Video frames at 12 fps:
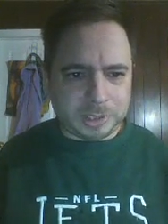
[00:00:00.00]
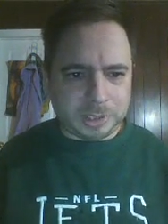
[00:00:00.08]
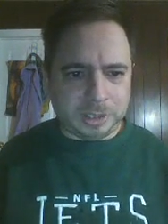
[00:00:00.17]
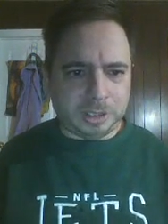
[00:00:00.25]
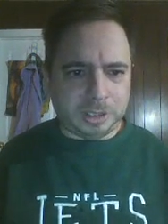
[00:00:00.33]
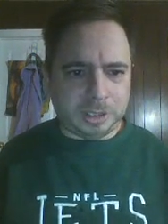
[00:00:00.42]

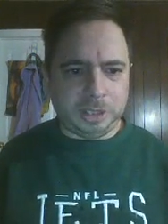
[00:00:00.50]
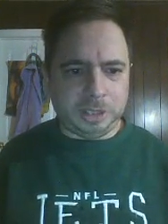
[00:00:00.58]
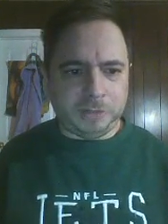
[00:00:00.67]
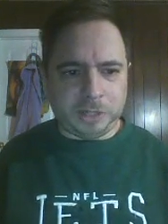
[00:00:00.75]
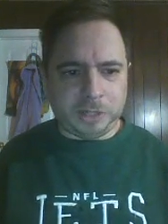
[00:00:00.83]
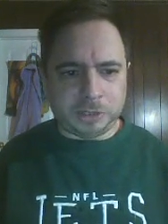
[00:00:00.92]
Uh, then he
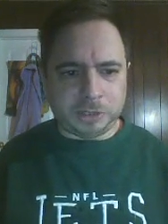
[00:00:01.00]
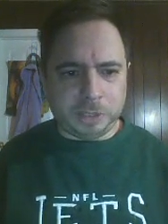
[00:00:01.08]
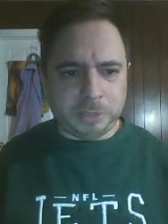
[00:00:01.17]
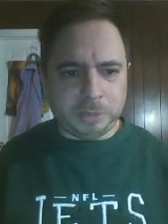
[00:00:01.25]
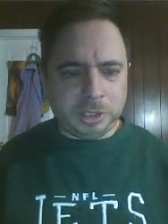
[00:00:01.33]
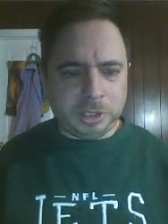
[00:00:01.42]
fires
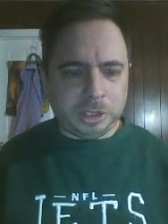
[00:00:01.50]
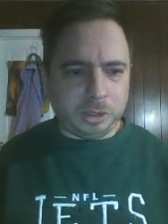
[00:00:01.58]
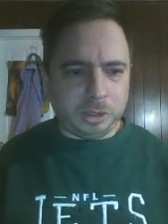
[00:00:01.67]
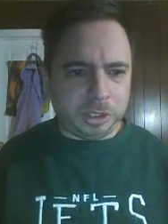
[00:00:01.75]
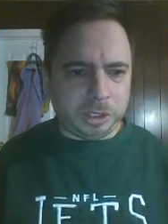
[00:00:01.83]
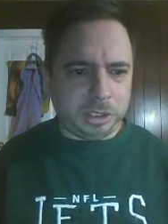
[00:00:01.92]
up, go
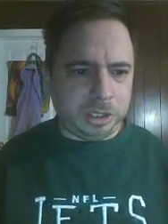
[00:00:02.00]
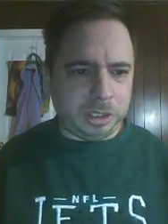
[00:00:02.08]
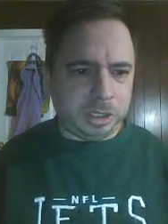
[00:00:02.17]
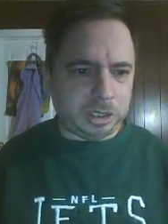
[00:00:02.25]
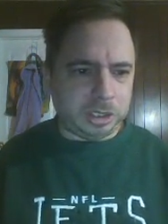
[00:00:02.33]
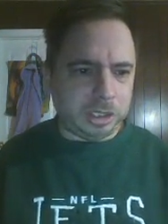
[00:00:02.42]
and he
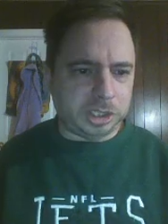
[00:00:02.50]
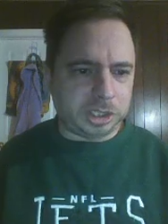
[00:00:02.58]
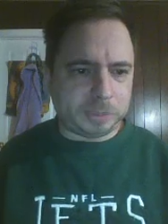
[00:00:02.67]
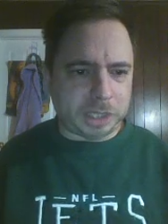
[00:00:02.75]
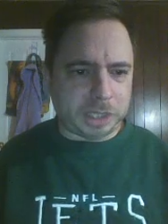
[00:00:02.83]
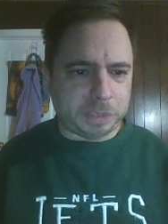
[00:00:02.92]
uh, hits
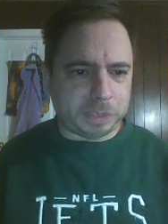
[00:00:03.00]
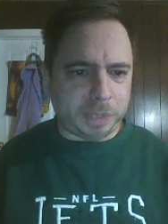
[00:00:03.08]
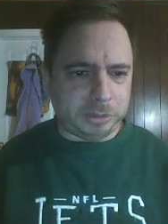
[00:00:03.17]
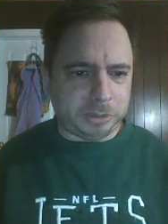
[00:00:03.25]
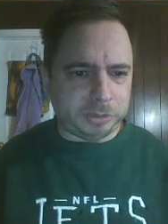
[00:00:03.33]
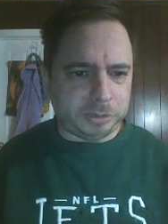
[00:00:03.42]
Splash
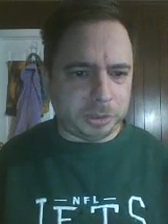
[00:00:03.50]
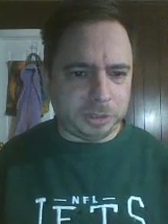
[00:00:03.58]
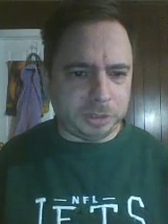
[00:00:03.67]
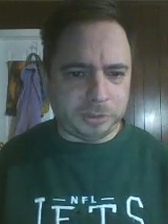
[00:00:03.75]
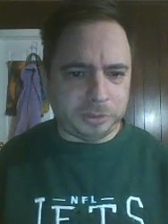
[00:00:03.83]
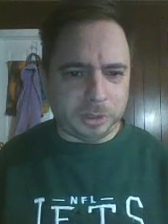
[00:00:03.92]
Mountain for a
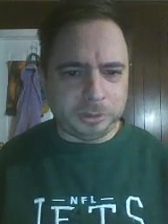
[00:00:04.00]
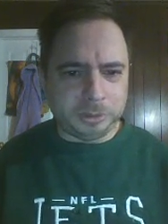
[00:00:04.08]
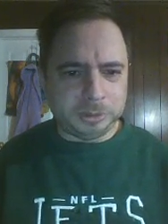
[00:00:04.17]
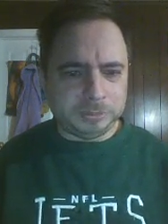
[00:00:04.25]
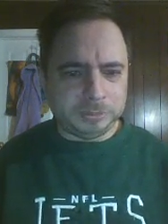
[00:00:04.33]
near fall.